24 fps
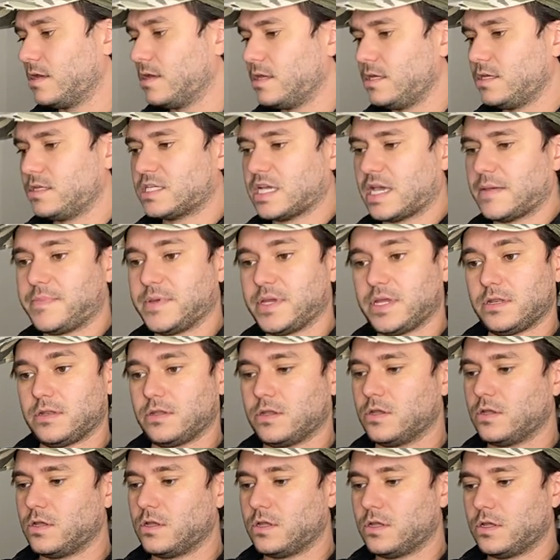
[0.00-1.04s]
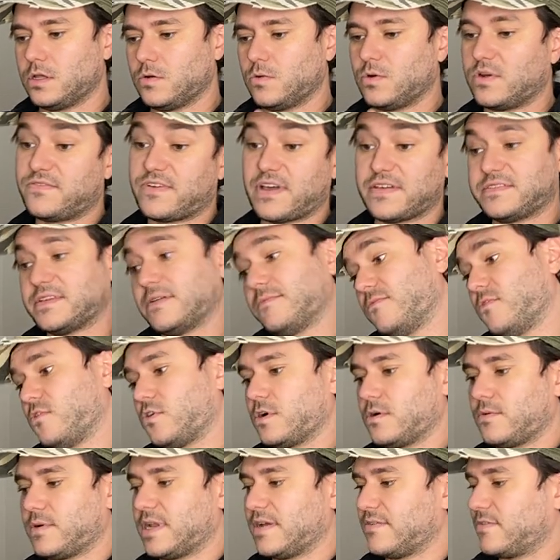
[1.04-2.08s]
you type in 1574
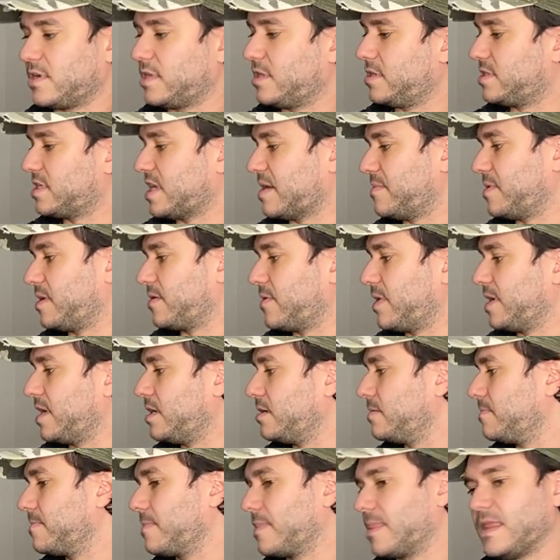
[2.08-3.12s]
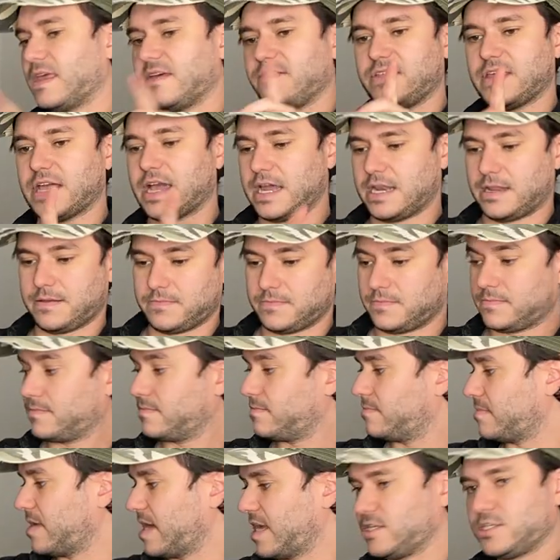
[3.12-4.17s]
or whatever, and you type it in right here. If the item
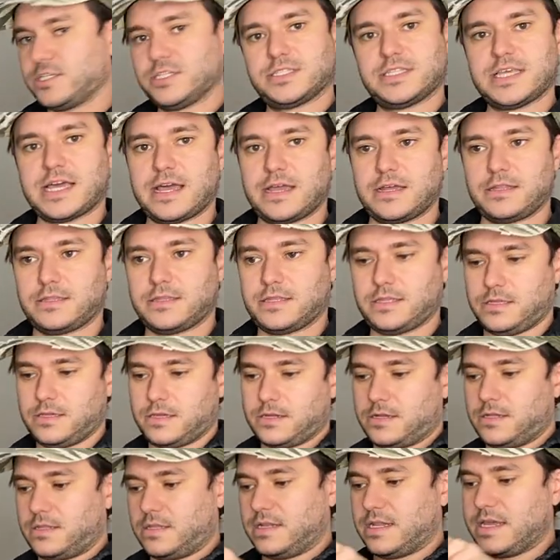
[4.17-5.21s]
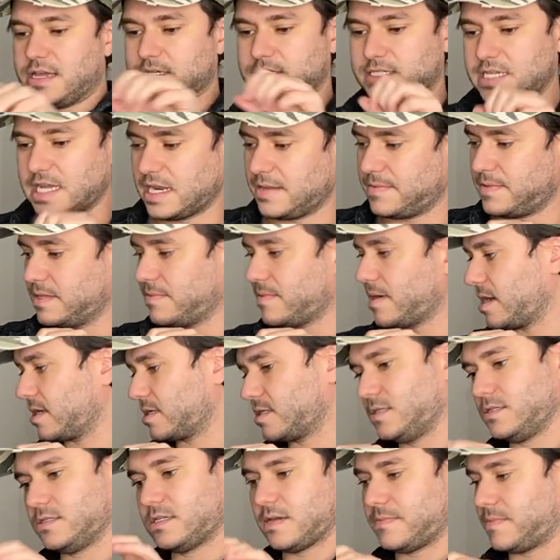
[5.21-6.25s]
matches that, then you go to the next item in the
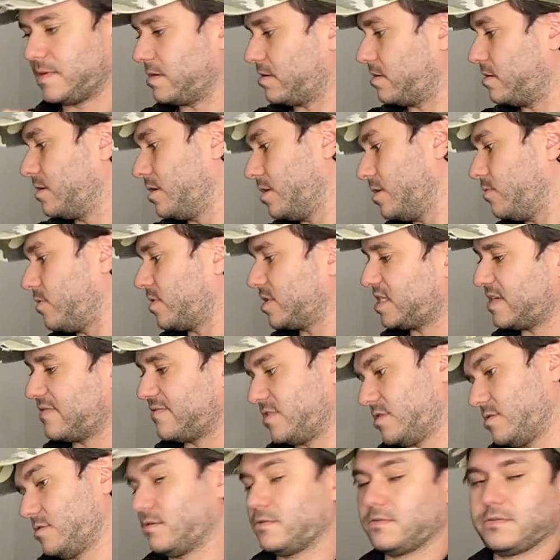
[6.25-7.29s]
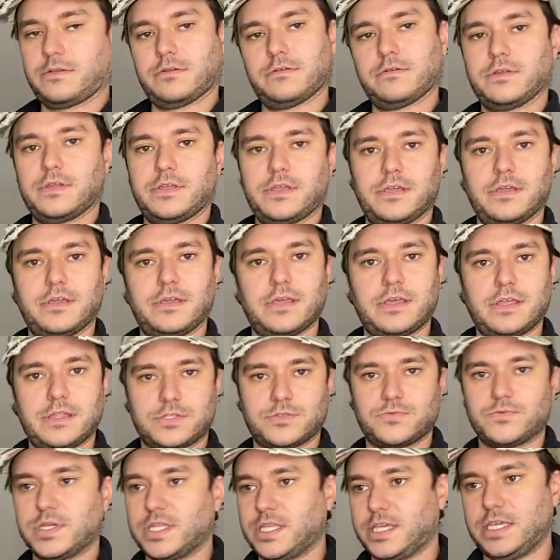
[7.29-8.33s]
box, you type in 1774, and it's
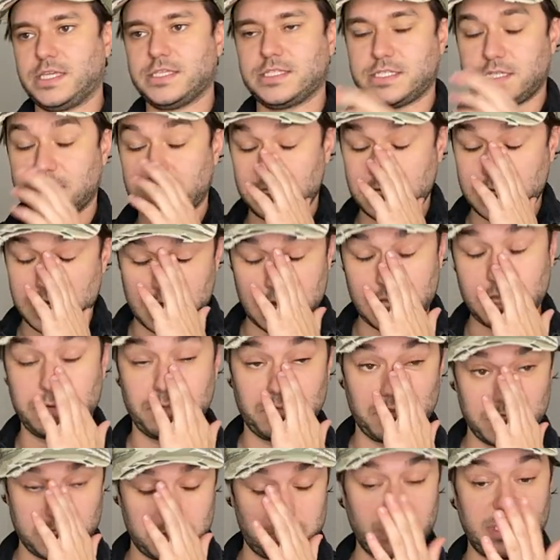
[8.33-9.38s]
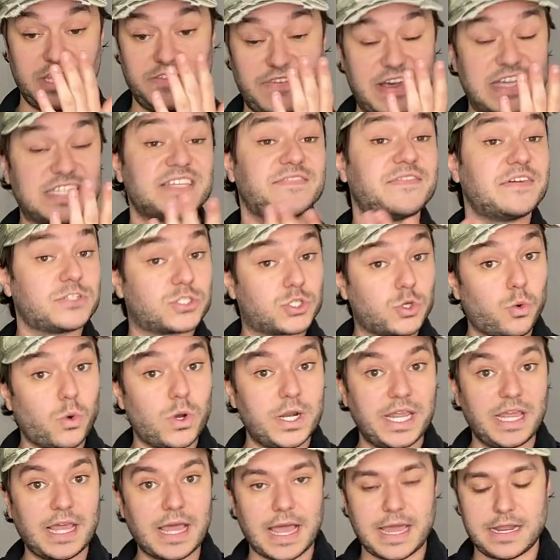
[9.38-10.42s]
really easy. It was really fast. I found
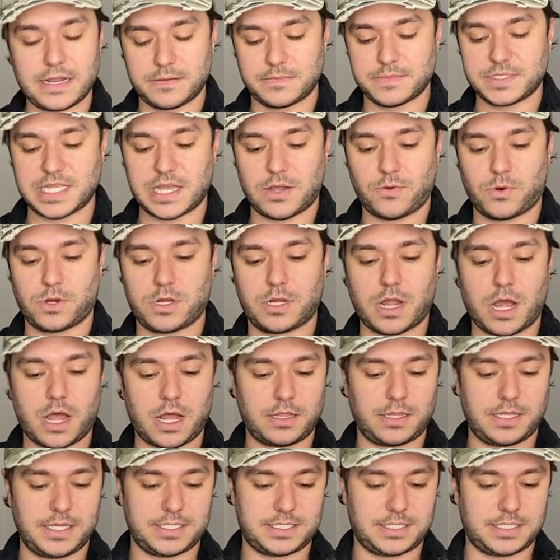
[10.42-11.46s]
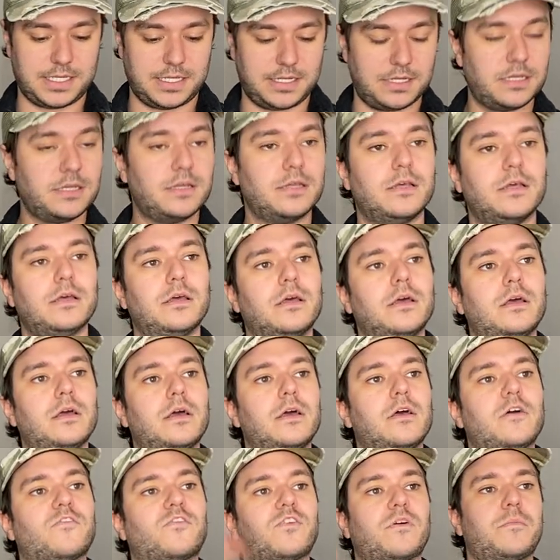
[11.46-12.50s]
20 items that were not listed
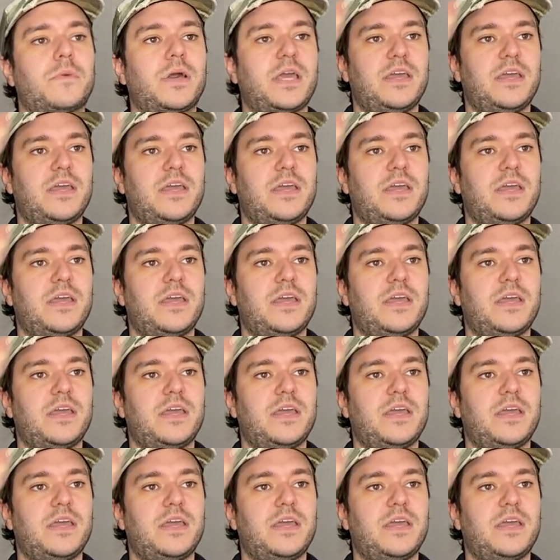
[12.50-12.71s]
from my